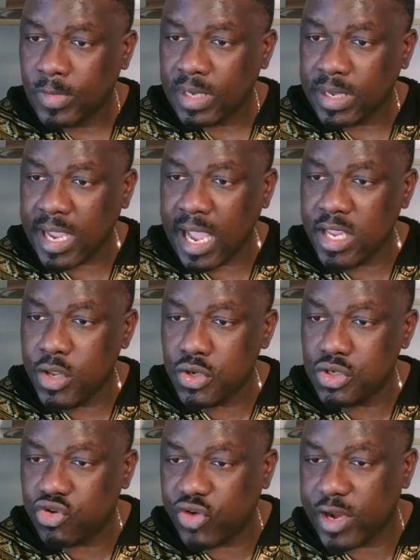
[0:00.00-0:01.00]
Can you
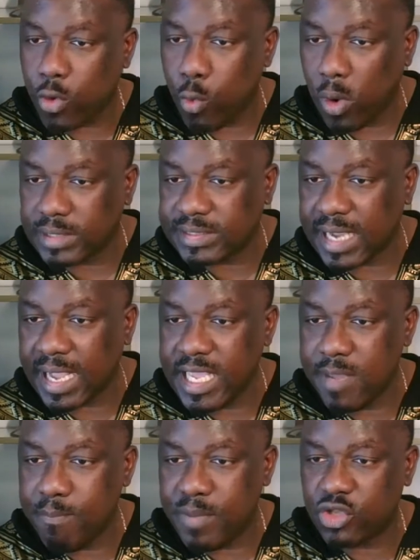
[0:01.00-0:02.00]
drink water
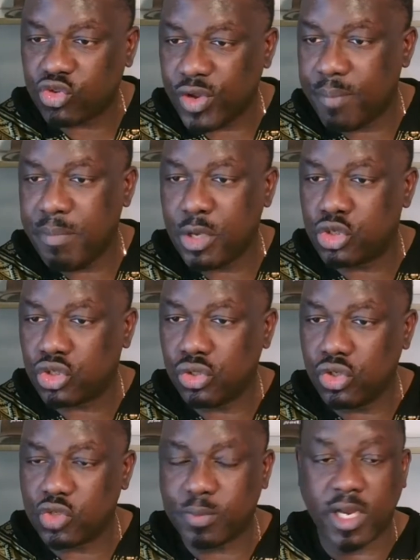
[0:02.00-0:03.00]
in between meals to
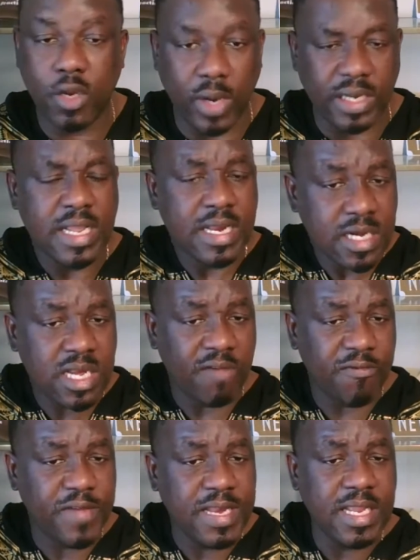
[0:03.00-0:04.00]
lose body weight?
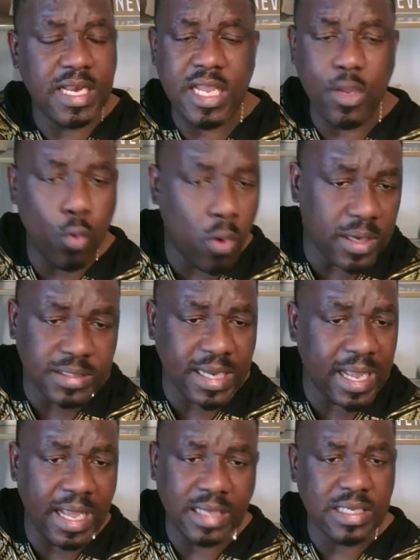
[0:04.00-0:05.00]
Definitely
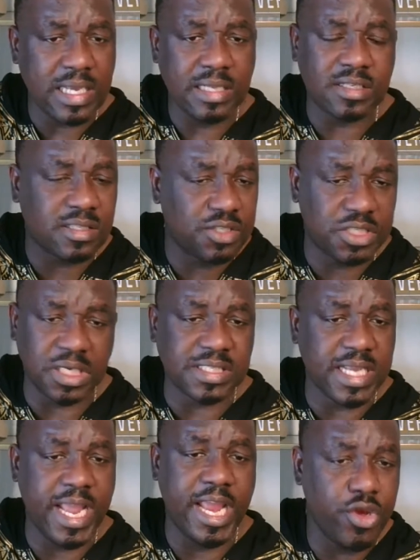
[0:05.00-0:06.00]
water, it's just
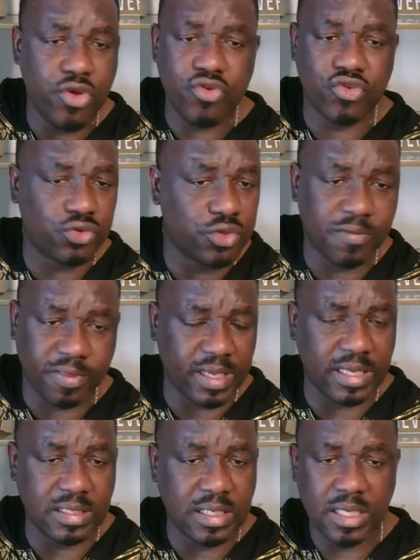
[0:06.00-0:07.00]
a neutral
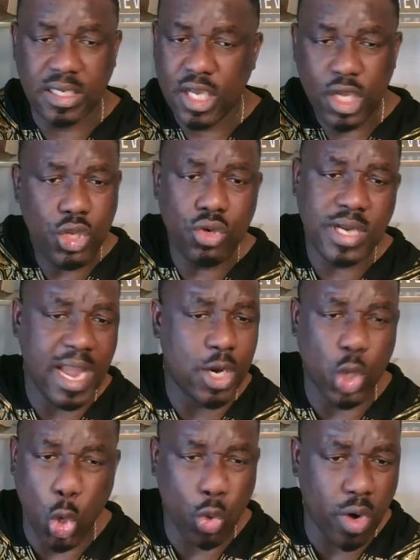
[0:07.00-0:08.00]
thing. You can
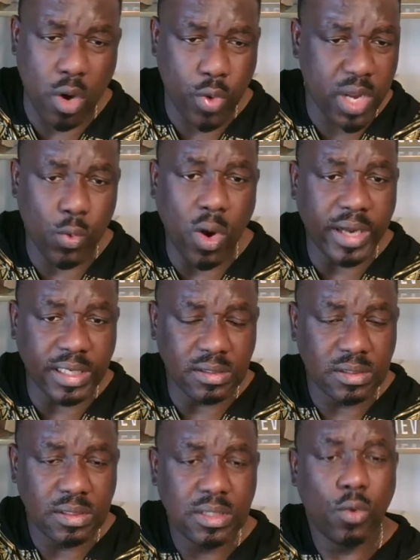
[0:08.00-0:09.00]
go wrong with water.
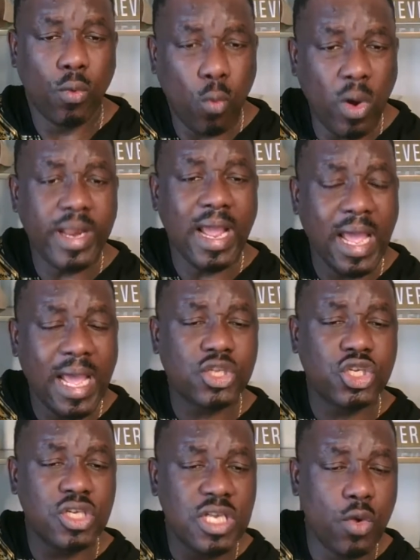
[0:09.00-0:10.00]
Water
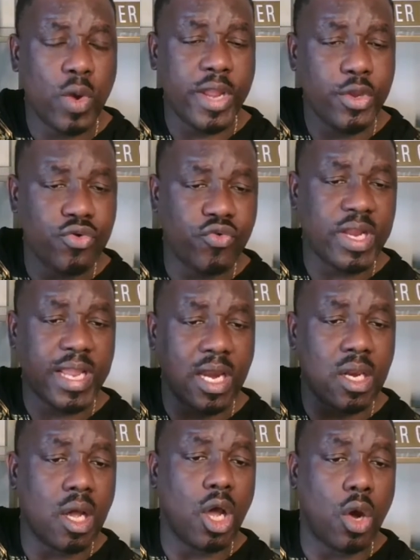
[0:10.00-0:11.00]
actually, when you drink a
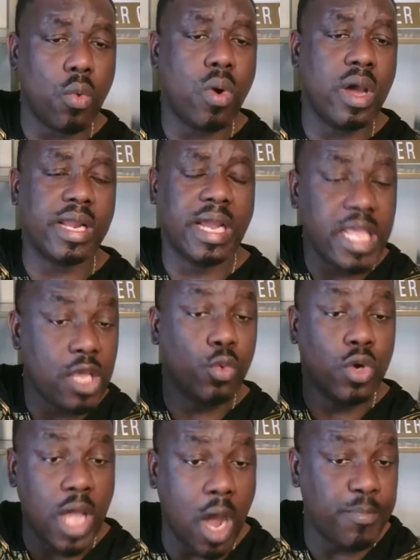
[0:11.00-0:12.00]
lot of water, it
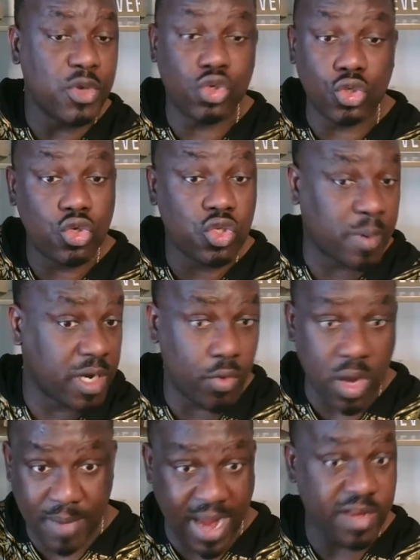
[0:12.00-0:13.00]
will help you to lose body
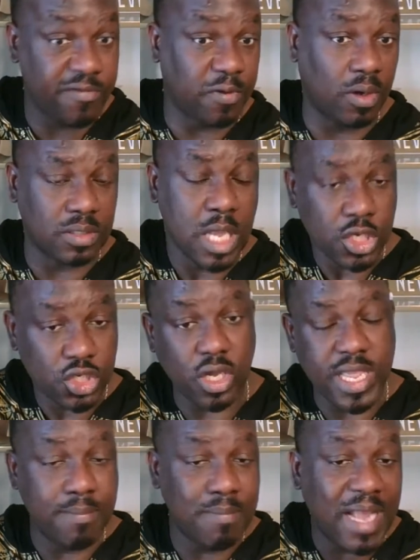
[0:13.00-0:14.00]
weight by default. So
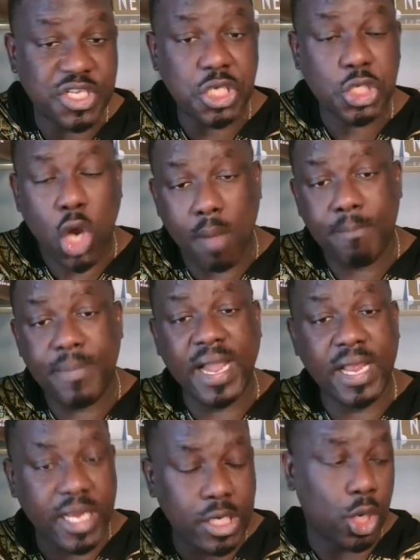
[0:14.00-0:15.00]
imagine
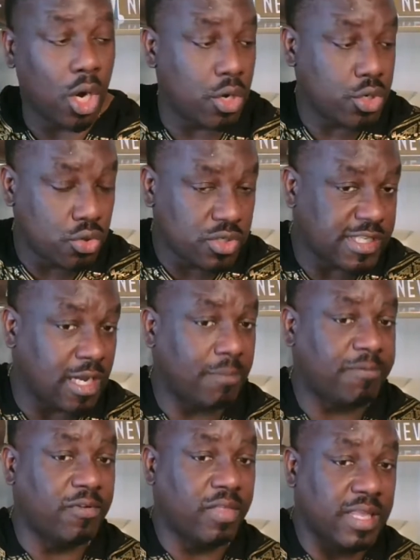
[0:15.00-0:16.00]
combining all those
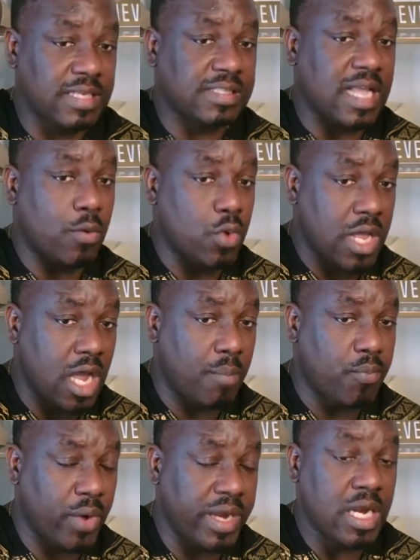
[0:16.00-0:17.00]
helpful things that will
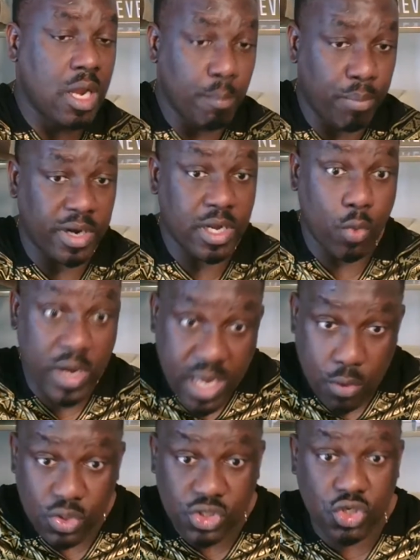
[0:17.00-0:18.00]
help with body weight. They
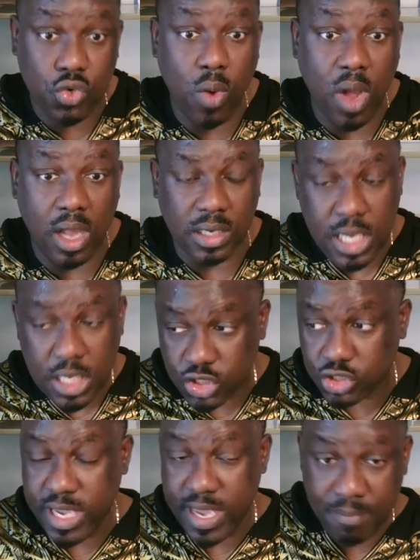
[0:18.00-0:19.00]
will still work.
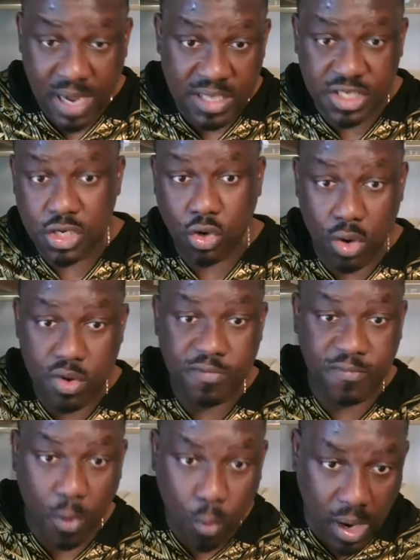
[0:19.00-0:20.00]
So imagine going
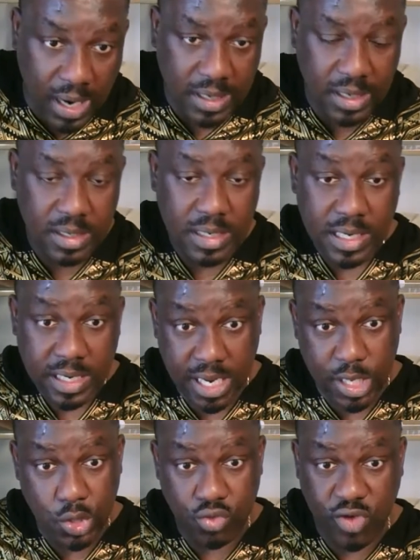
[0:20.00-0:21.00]
for walk,
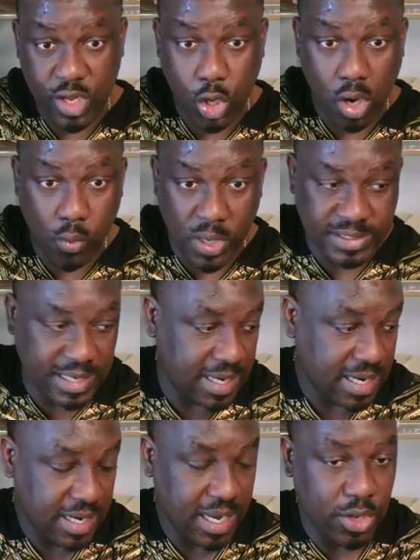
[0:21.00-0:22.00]
then you drink your water,
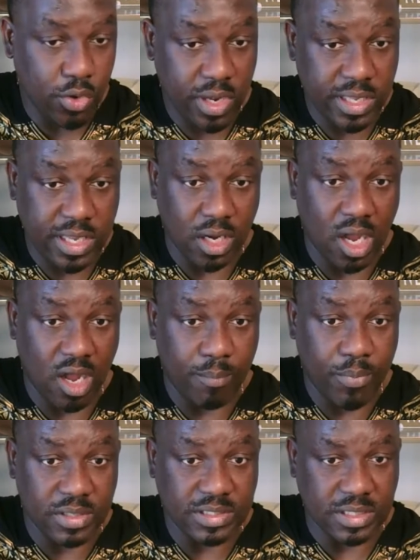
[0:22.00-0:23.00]
then you eat a lot of
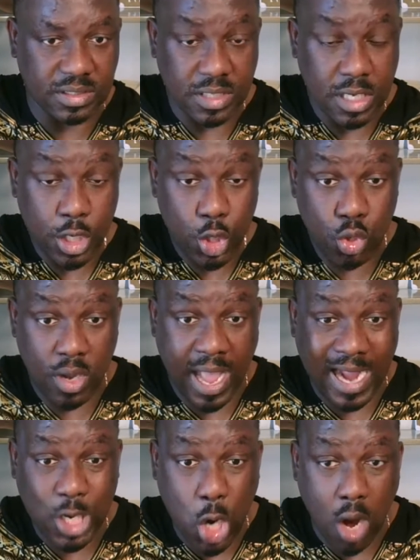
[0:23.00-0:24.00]
proteins. You
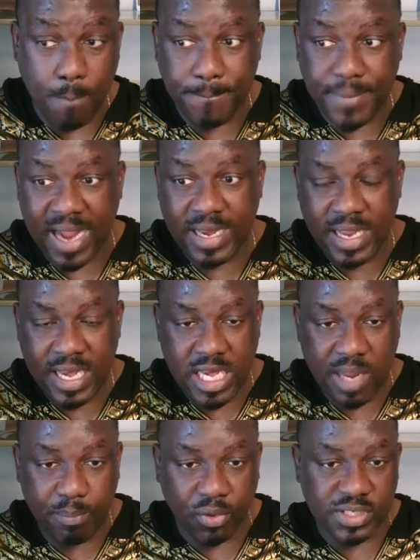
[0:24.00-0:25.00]
are combining
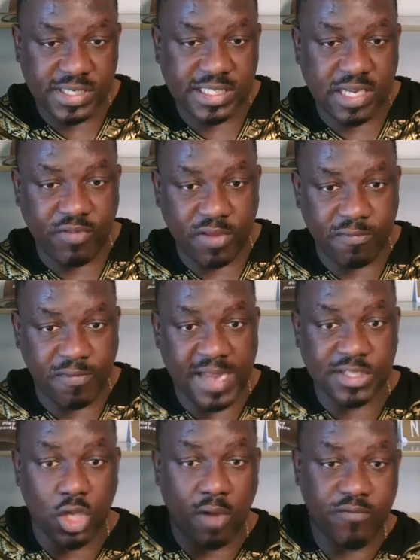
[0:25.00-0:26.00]
the positive
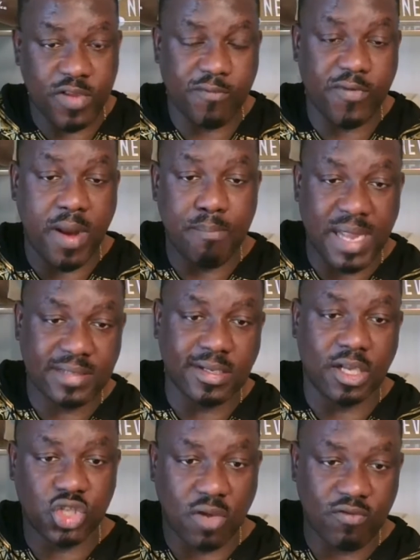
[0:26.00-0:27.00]
effects of different methods of